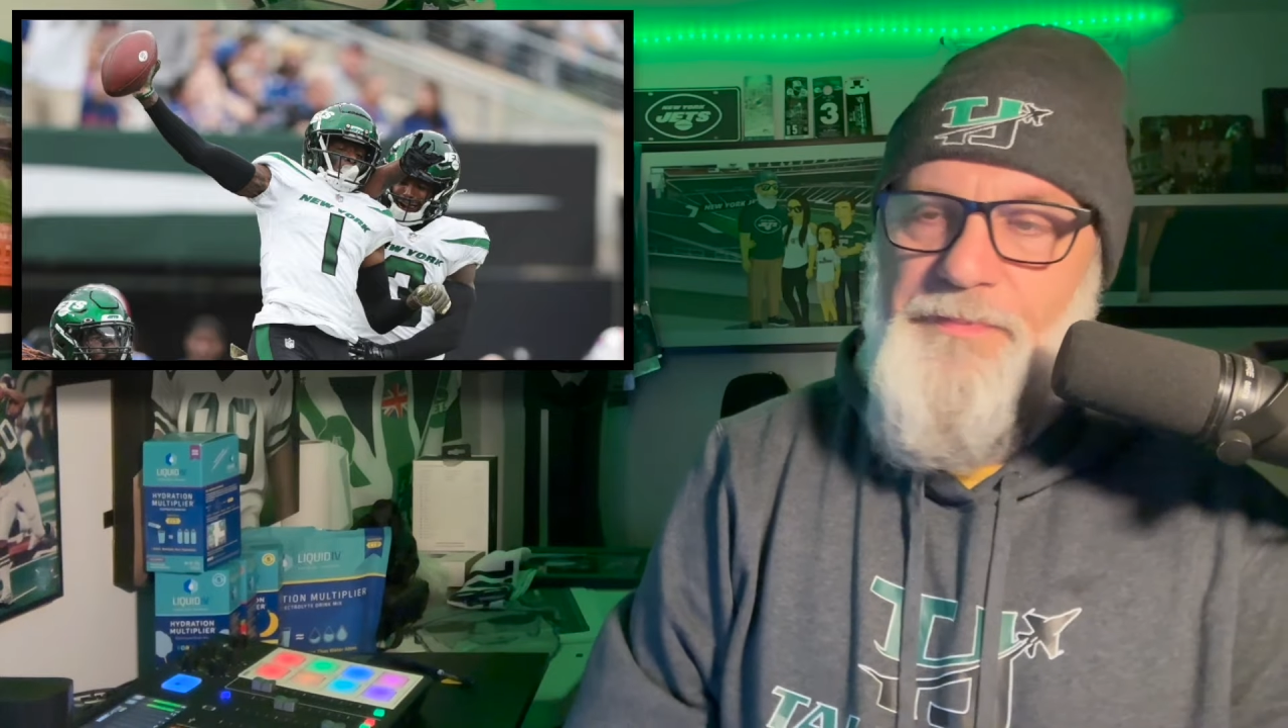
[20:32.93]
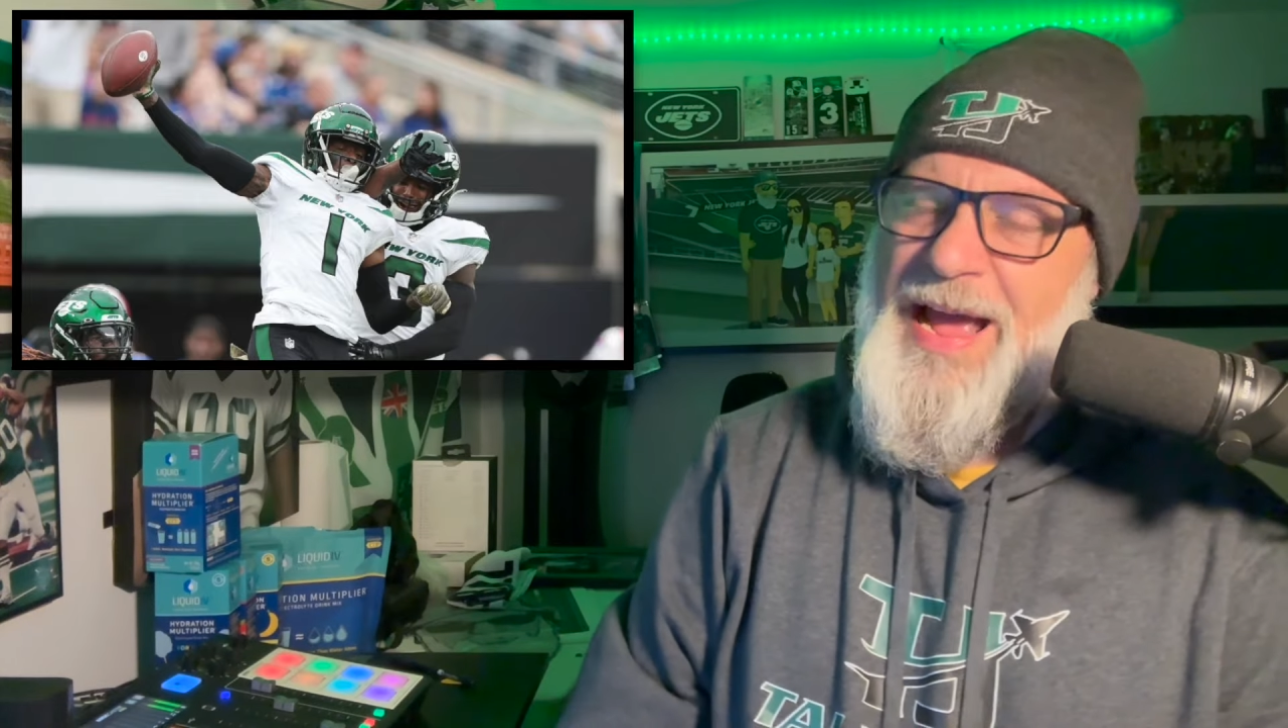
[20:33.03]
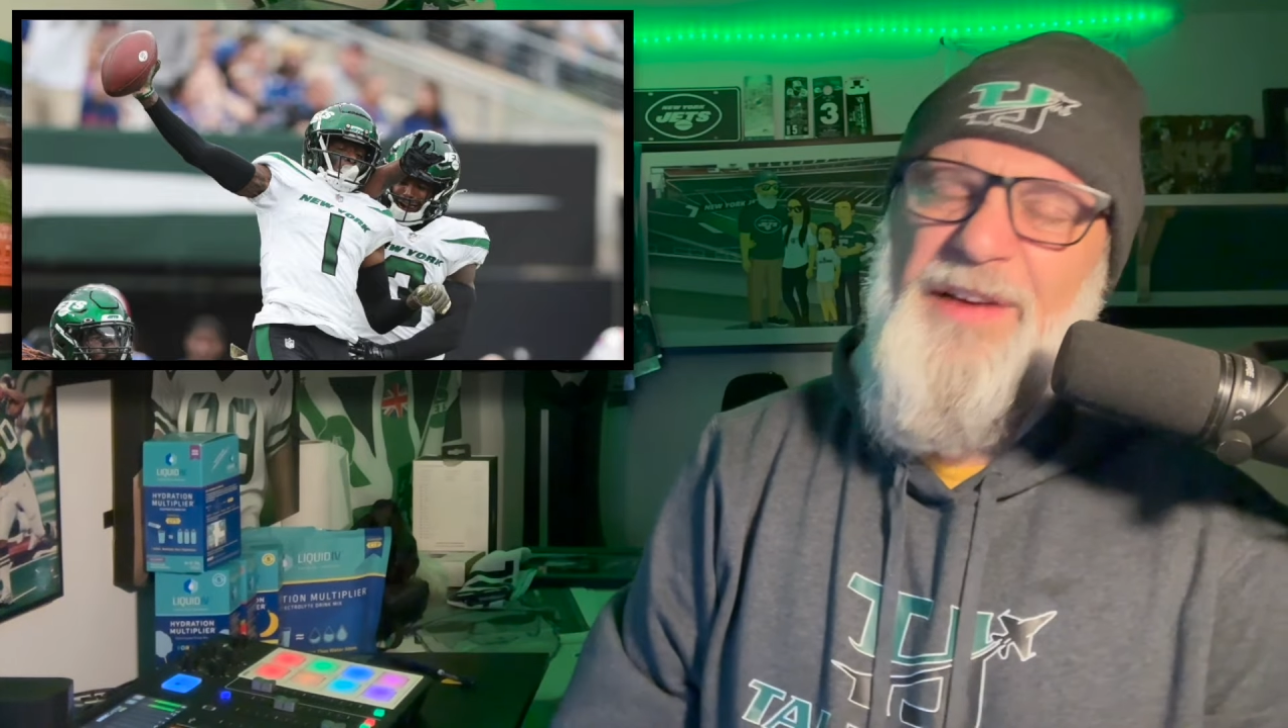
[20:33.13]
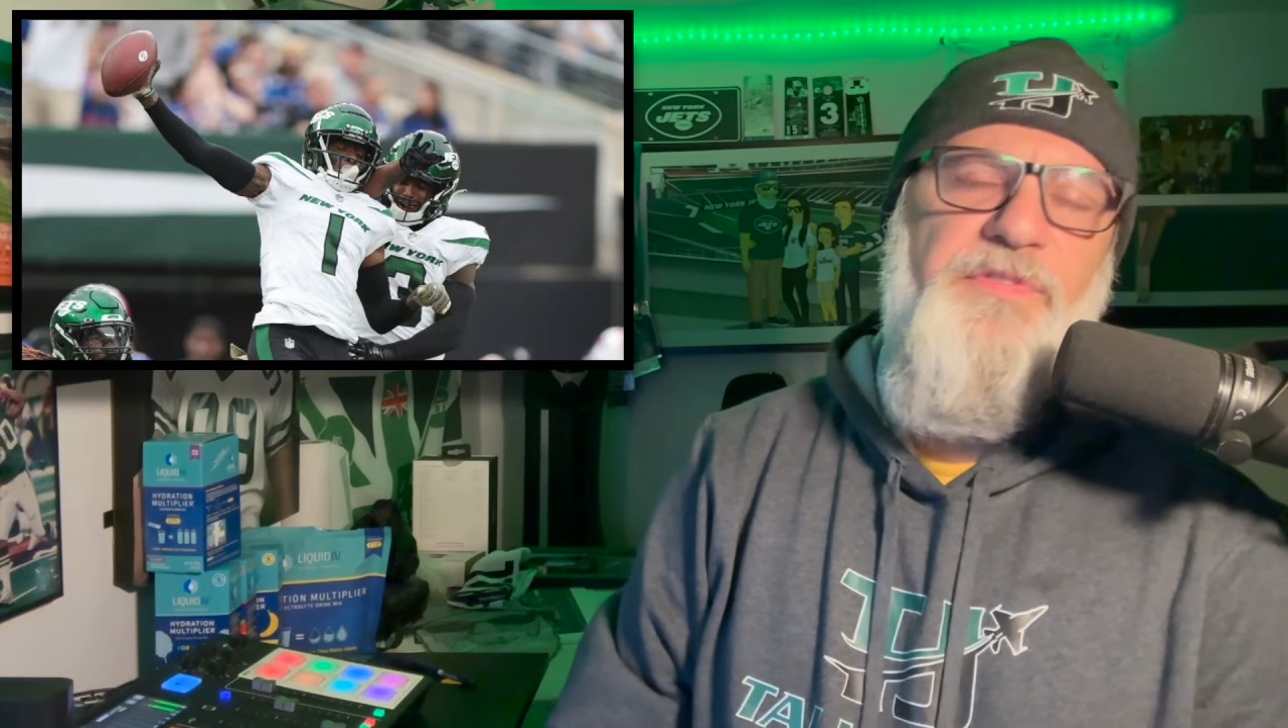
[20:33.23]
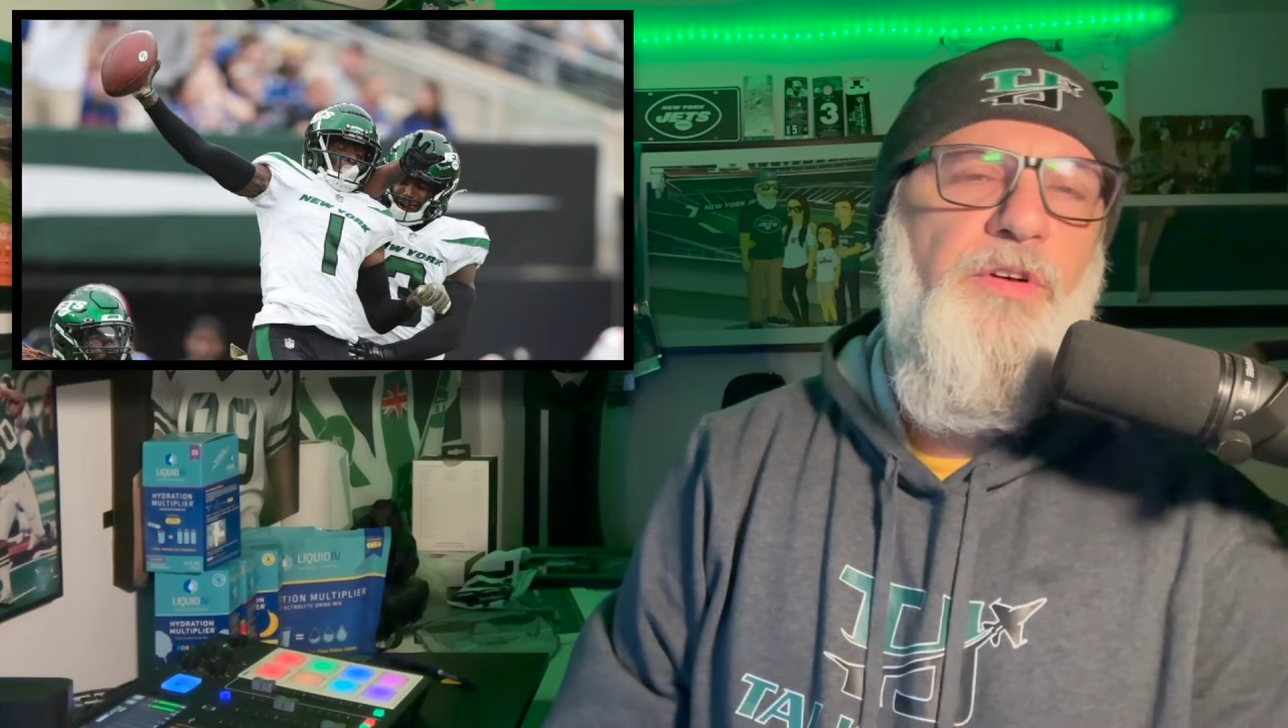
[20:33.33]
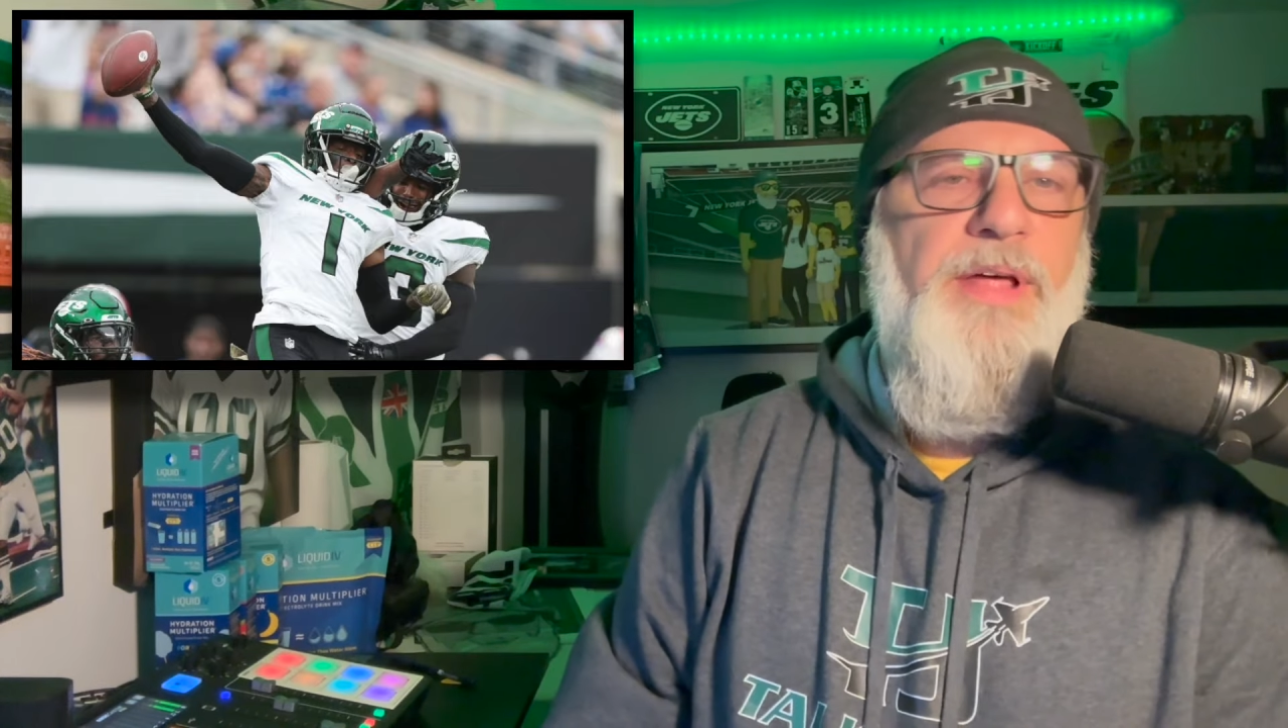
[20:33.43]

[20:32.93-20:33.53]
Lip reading: backfield.